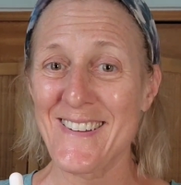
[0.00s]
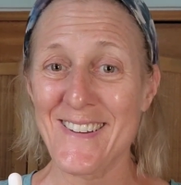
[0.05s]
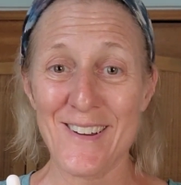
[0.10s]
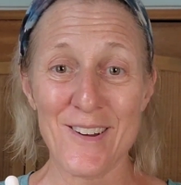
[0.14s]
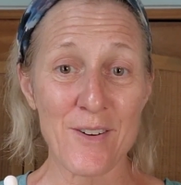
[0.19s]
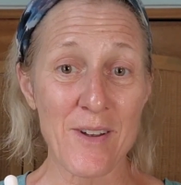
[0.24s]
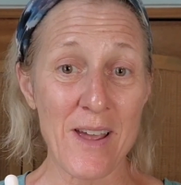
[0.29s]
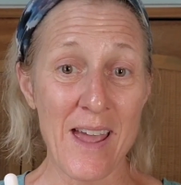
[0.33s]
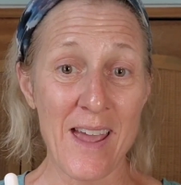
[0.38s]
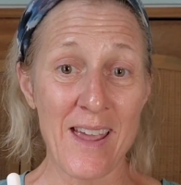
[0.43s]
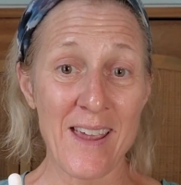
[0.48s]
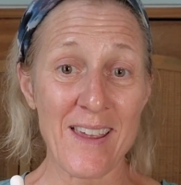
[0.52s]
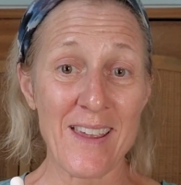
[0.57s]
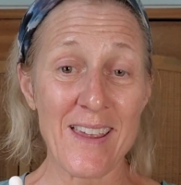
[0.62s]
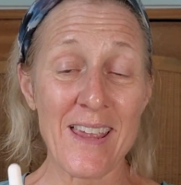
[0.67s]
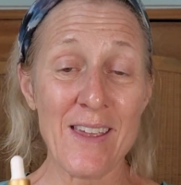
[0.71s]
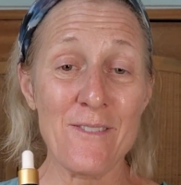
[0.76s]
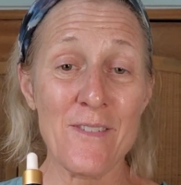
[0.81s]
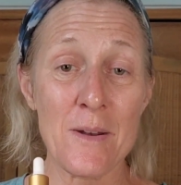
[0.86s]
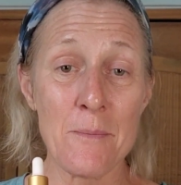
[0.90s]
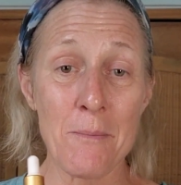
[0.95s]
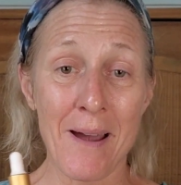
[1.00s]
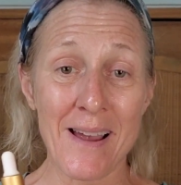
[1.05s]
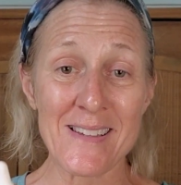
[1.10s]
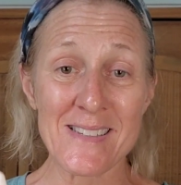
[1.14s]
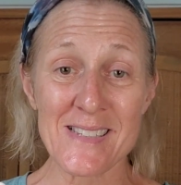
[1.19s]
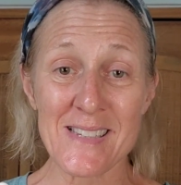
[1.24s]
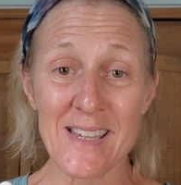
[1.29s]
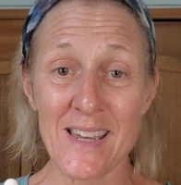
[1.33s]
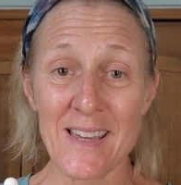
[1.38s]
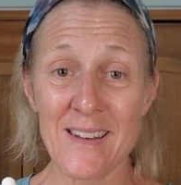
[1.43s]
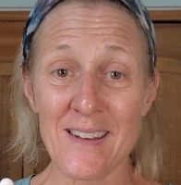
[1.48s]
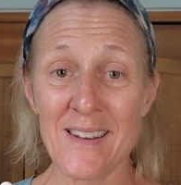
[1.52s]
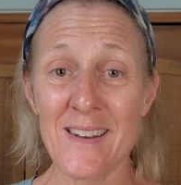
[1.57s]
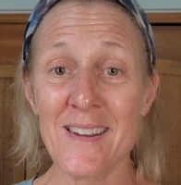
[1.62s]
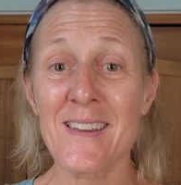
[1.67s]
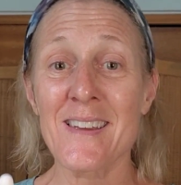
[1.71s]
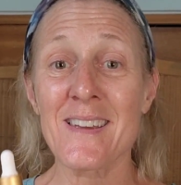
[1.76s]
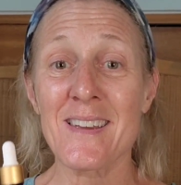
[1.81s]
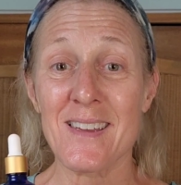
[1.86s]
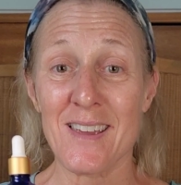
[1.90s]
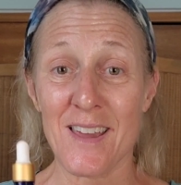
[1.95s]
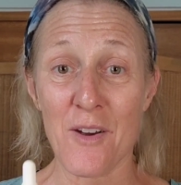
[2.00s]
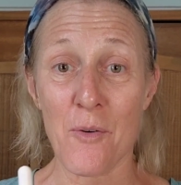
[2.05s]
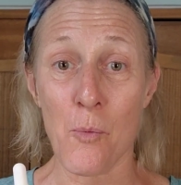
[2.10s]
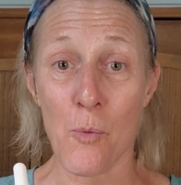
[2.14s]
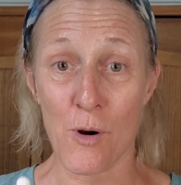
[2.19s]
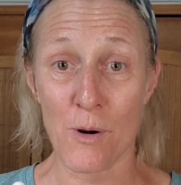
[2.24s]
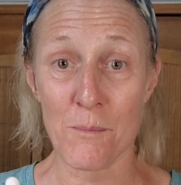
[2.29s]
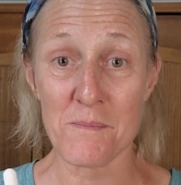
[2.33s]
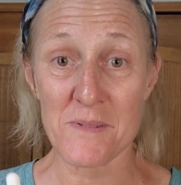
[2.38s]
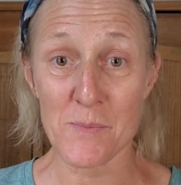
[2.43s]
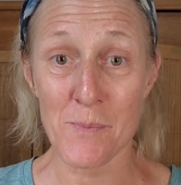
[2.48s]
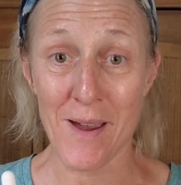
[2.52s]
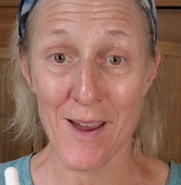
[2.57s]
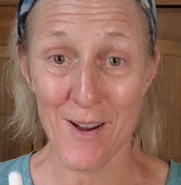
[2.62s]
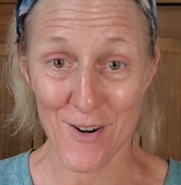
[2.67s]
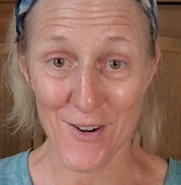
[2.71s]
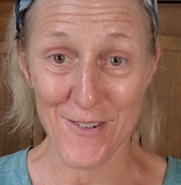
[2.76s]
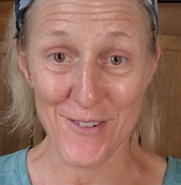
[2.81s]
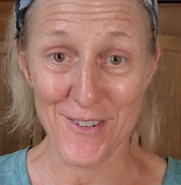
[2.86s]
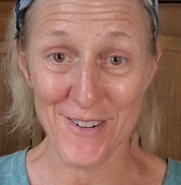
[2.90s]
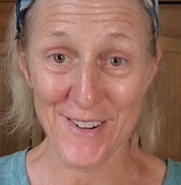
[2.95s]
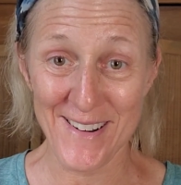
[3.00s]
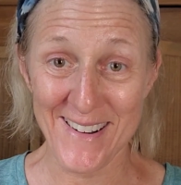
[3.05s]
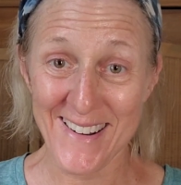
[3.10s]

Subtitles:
Okay, even my skin, it warms my heart.